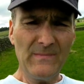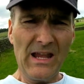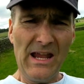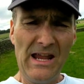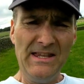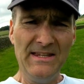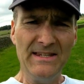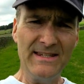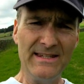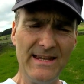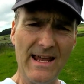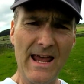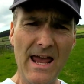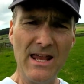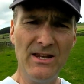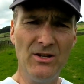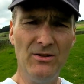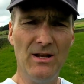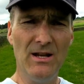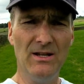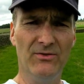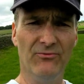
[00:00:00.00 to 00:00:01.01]

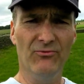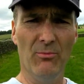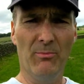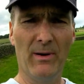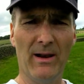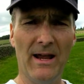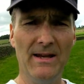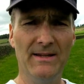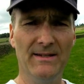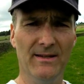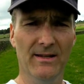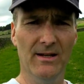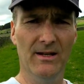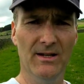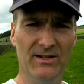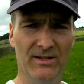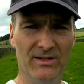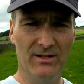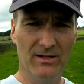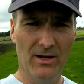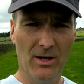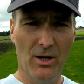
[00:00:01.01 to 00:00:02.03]
Instead, you need to replace
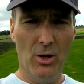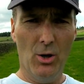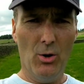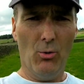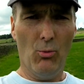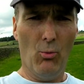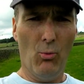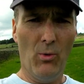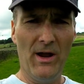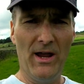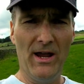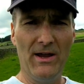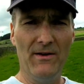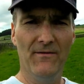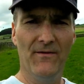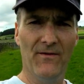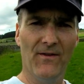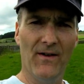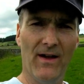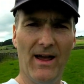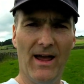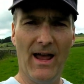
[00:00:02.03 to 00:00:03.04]
this
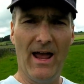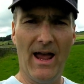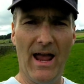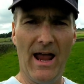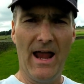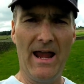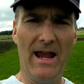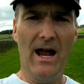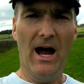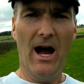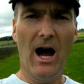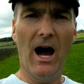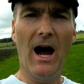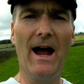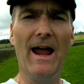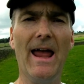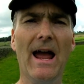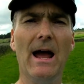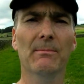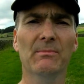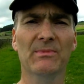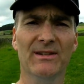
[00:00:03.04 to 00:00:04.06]
with a
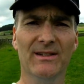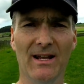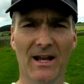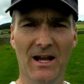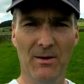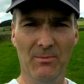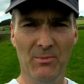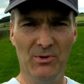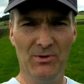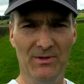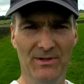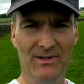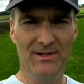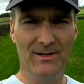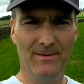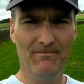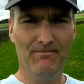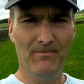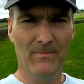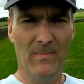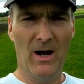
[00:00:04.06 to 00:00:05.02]
I am statement.